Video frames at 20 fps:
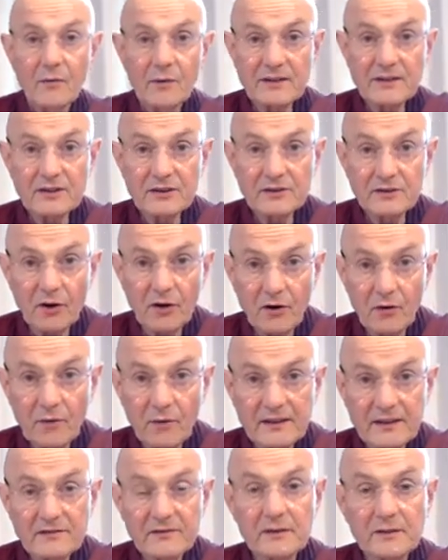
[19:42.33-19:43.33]
which is
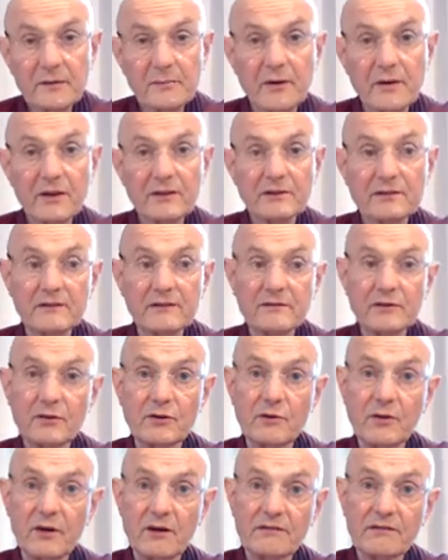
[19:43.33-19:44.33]
always from the point of
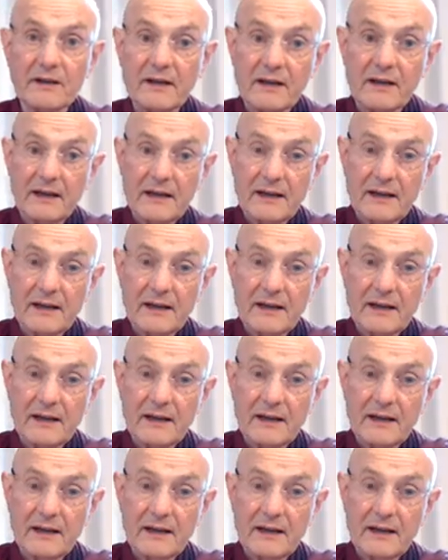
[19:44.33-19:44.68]
view of